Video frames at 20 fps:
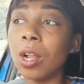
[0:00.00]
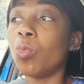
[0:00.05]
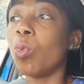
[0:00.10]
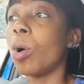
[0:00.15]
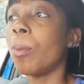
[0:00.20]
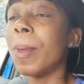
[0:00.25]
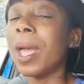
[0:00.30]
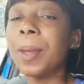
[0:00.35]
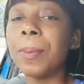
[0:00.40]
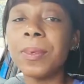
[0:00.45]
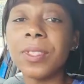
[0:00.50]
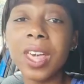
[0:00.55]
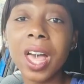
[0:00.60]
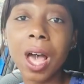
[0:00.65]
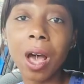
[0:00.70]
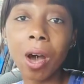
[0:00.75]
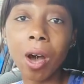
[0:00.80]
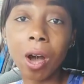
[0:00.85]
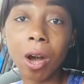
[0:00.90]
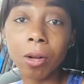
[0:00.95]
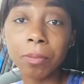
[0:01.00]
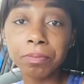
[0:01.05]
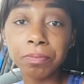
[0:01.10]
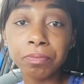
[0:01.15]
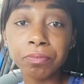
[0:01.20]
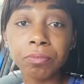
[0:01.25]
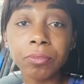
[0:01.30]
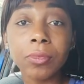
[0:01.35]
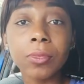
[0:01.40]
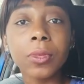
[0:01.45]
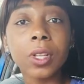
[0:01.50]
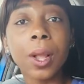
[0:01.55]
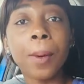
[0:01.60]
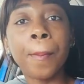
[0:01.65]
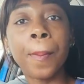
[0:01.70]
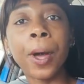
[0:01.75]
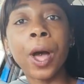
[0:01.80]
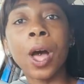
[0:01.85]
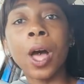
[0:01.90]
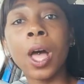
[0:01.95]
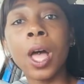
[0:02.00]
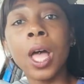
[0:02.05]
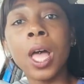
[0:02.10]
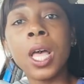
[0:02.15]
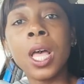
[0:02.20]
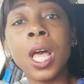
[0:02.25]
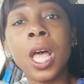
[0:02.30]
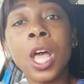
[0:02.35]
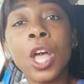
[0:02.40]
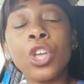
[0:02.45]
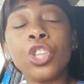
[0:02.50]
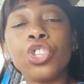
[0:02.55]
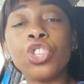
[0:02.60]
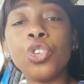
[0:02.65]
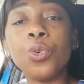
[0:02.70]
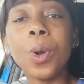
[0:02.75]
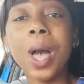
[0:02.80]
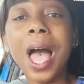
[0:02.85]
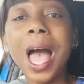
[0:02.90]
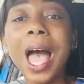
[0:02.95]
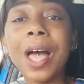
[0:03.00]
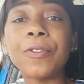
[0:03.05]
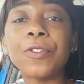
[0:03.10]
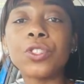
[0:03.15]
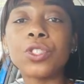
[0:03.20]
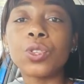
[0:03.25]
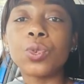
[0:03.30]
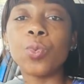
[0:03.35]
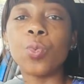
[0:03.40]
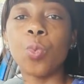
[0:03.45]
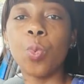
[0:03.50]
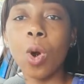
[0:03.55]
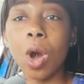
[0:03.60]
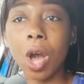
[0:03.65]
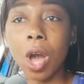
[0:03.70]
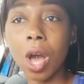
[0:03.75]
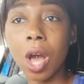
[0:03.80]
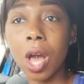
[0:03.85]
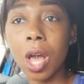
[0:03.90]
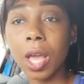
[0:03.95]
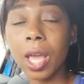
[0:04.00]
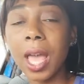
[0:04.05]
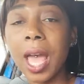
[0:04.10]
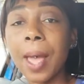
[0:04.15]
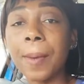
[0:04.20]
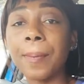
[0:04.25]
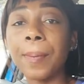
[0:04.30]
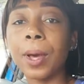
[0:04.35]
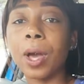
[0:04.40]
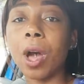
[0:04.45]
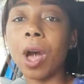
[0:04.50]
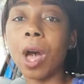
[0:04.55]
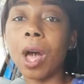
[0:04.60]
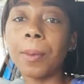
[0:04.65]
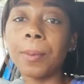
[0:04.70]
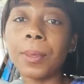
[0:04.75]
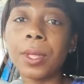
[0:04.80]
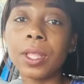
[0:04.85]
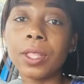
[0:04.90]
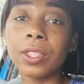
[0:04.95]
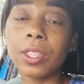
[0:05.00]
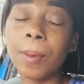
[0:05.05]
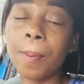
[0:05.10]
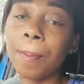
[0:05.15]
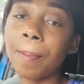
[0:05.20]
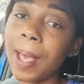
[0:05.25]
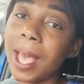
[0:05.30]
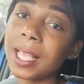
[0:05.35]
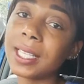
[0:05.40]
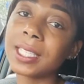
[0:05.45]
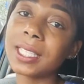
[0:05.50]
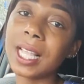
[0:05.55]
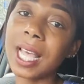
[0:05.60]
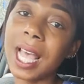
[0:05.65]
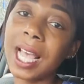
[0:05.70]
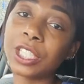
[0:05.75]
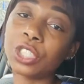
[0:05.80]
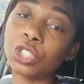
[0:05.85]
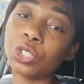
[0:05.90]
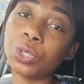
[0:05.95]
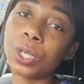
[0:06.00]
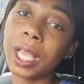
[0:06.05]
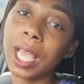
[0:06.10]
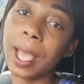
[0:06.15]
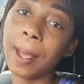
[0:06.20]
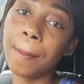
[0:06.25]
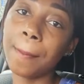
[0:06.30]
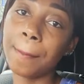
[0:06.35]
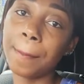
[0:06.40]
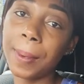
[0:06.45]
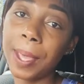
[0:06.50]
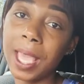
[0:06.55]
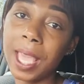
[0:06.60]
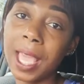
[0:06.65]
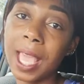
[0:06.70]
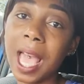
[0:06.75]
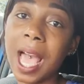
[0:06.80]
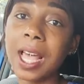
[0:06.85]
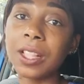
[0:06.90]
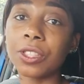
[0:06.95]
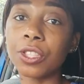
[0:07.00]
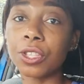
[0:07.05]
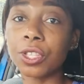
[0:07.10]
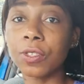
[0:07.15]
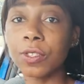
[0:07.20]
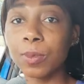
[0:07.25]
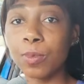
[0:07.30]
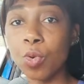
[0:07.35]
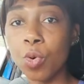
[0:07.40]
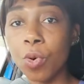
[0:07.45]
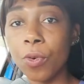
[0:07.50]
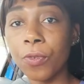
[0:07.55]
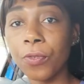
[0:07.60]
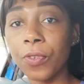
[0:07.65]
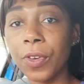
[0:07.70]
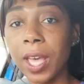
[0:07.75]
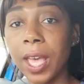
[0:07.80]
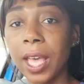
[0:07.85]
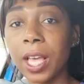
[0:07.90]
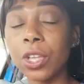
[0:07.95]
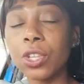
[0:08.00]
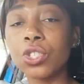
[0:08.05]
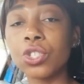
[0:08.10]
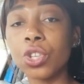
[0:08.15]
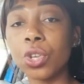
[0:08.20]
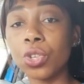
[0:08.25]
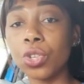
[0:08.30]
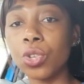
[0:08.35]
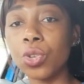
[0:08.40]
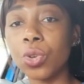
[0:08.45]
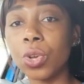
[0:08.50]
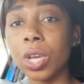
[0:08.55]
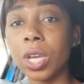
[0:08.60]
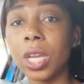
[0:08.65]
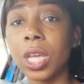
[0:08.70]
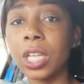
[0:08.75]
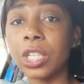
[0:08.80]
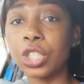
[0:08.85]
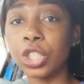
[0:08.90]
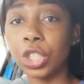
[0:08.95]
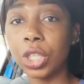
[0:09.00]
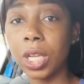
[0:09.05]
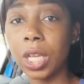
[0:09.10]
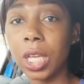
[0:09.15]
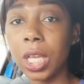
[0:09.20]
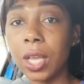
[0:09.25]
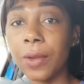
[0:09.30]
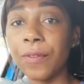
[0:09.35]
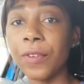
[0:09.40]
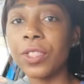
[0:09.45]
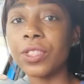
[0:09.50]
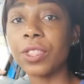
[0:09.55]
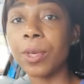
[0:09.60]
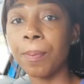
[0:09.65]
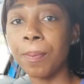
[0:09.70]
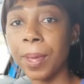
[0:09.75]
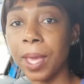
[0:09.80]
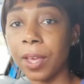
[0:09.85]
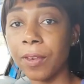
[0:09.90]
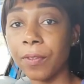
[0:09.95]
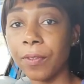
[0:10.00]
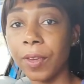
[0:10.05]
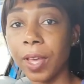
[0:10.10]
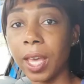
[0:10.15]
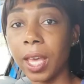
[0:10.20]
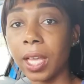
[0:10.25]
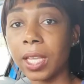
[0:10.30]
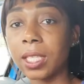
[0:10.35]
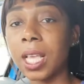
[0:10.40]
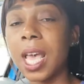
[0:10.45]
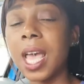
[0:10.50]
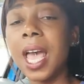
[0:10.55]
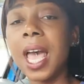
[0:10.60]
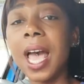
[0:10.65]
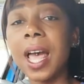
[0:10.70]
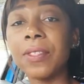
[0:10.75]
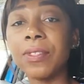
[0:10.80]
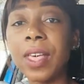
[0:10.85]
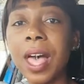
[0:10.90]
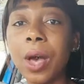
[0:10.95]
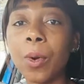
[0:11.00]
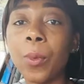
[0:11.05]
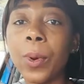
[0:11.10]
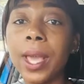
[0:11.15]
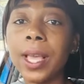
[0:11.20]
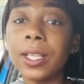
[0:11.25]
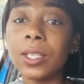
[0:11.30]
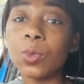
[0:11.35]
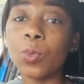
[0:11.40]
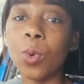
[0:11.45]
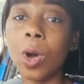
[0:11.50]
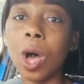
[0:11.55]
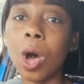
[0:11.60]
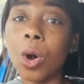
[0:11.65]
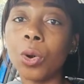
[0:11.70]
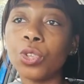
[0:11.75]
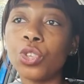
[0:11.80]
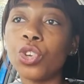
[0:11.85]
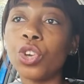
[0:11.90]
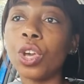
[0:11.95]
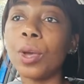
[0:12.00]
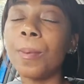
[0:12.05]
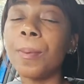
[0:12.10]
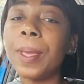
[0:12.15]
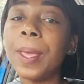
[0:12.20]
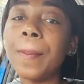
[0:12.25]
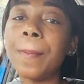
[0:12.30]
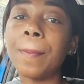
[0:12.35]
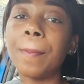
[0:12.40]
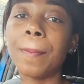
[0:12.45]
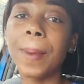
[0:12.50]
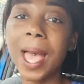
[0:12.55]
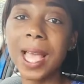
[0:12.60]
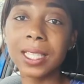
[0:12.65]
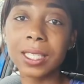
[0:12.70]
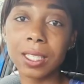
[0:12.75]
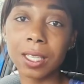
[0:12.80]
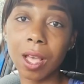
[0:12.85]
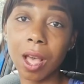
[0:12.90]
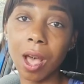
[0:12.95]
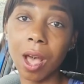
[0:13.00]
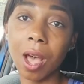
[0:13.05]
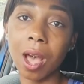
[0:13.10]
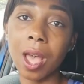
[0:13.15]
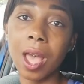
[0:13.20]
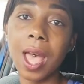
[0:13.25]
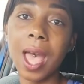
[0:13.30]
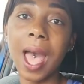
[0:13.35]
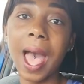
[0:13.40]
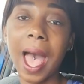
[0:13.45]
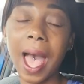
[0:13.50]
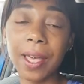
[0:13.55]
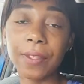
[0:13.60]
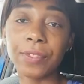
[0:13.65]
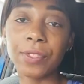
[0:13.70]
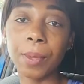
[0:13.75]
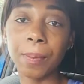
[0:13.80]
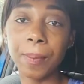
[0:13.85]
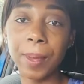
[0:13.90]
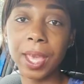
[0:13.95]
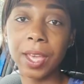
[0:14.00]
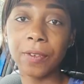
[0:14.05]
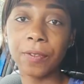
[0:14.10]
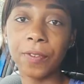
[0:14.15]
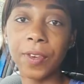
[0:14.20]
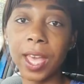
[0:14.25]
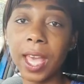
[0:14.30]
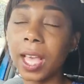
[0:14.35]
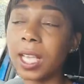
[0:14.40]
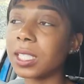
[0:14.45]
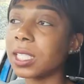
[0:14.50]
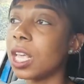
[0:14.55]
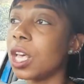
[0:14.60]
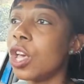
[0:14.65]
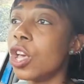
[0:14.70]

Well, maybe there are, but you have to work and become the best as you can be at the small things so you can achieve the big things. And that way as well, you can be better at the big things.